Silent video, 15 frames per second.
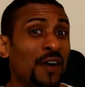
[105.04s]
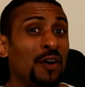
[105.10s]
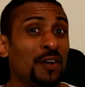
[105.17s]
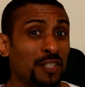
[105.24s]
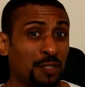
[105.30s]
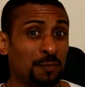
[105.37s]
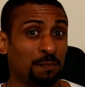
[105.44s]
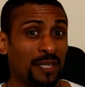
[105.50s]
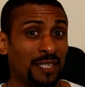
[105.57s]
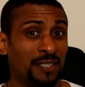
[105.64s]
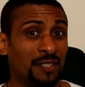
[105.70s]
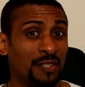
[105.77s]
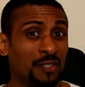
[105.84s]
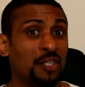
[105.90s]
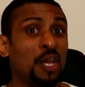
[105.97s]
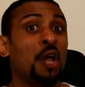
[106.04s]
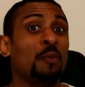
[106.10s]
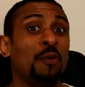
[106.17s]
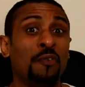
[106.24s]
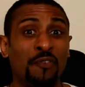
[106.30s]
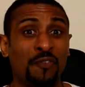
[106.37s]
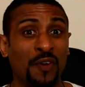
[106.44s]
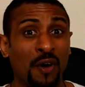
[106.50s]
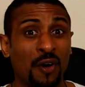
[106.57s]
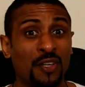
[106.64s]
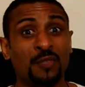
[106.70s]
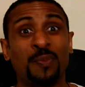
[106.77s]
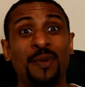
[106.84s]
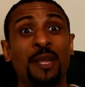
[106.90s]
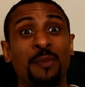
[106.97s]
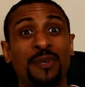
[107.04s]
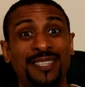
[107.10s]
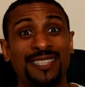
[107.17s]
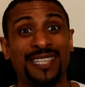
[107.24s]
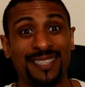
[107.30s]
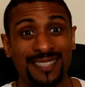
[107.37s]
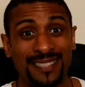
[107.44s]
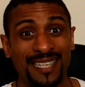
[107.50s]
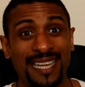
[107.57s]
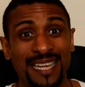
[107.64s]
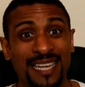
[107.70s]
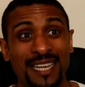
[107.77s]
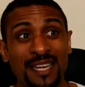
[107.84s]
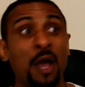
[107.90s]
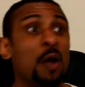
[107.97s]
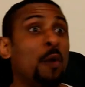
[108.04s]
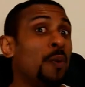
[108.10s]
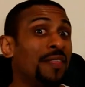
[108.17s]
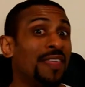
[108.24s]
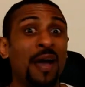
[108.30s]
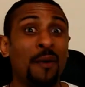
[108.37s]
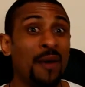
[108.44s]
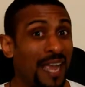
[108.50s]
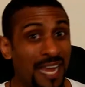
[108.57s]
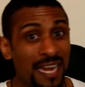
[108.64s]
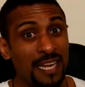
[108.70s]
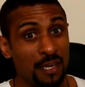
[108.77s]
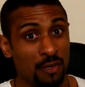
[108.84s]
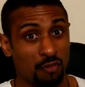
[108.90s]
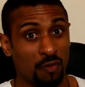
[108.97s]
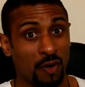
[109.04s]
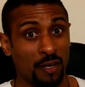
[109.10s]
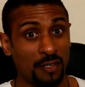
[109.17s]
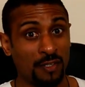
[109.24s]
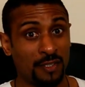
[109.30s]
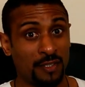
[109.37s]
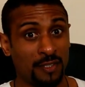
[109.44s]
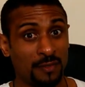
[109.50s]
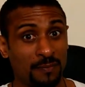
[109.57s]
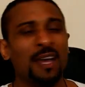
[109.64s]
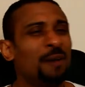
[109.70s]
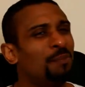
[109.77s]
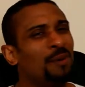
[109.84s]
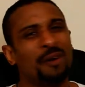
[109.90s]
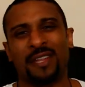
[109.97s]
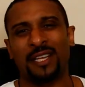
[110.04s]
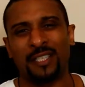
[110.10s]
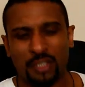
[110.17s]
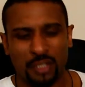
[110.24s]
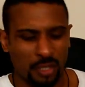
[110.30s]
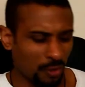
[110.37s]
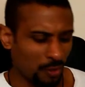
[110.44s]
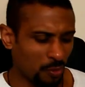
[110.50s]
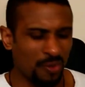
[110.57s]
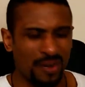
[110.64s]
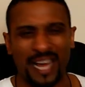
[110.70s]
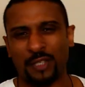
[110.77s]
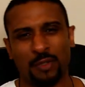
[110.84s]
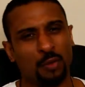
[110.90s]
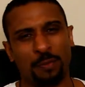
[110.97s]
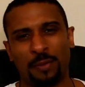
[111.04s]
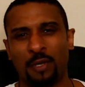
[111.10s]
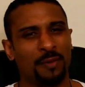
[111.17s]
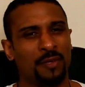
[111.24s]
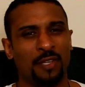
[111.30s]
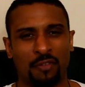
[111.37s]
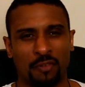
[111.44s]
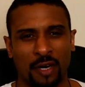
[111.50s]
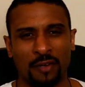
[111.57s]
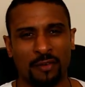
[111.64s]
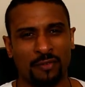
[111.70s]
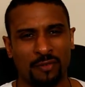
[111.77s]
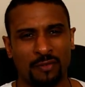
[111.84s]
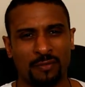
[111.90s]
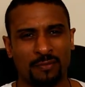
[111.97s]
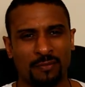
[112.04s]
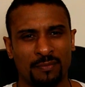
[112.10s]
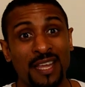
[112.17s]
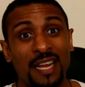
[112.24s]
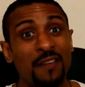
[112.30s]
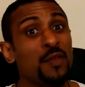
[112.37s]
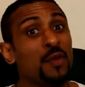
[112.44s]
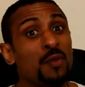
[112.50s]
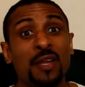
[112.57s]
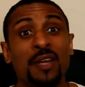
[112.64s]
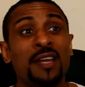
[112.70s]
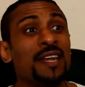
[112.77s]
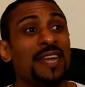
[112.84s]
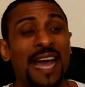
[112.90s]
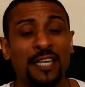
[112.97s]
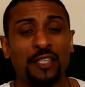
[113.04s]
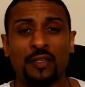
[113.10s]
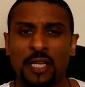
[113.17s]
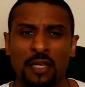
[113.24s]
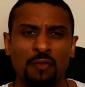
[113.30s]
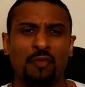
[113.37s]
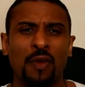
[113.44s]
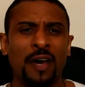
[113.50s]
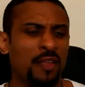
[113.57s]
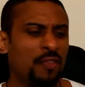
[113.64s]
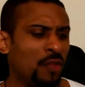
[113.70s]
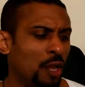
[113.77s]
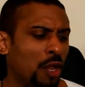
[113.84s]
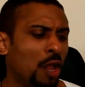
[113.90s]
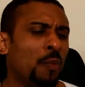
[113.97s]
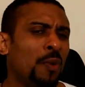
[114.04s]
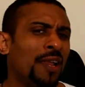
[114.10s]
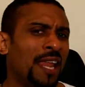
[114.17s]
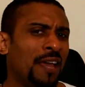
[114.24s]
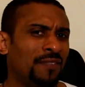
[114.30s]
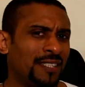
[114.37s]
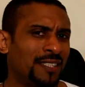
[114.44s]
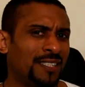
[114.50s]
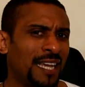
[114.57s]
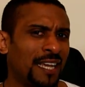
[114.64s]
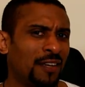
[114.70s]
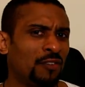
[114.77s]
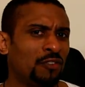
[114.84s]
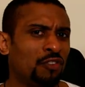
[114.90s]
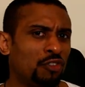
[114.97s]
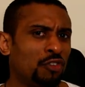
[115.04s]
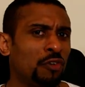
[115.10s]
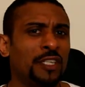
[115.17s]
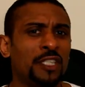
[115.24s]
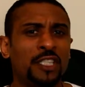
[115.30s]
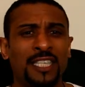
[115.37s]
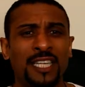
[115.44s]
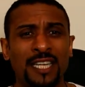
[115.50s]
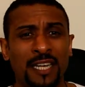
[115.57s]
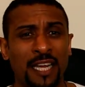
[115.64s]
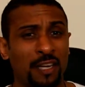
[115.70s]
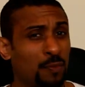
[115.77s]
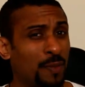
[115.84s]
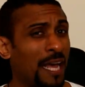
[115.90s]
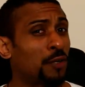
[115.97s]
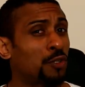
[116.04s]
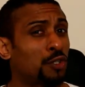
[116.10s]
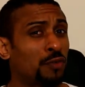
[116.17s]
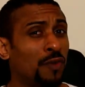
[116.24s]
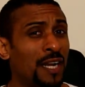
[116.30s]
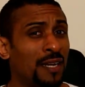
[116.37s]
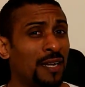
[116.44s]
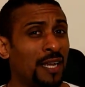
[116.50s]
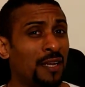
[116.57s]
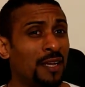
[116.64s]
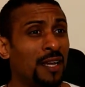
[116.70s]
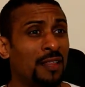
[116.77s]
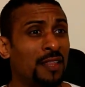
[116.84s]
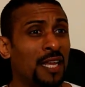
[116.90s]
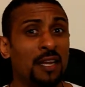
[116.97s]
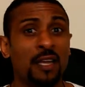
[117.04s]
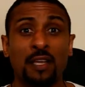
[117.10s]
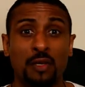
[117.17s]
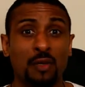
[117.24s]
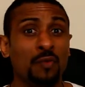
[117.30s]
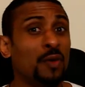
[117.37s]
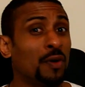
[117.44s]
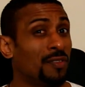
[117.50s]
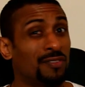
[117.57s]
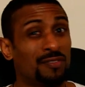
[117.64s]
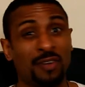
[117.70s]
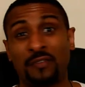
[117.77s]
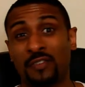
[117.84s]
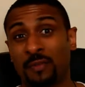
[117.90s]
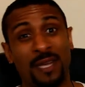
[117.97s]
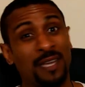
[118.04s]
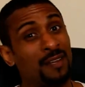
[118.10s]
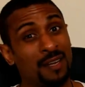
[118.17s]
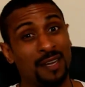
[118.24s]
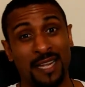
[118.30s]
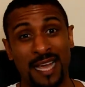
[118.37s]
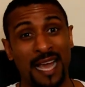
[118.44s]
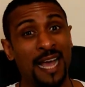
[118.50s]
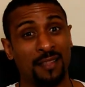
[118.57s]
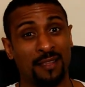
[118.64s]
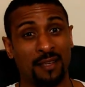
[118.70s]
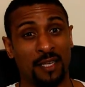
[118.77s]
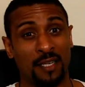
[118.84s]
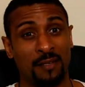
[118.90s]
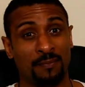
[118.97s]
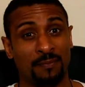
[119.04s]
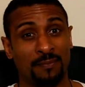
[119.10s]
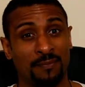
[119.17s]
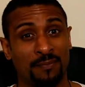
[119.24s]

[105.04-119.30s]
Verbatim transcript: fast sprinters were fast when they were 16 without any drugs, bar the internal natural puberty drugs, then if you can naturally run in the low 11 seconds during teenage without training, then you've got the stuff to make an elite athlete.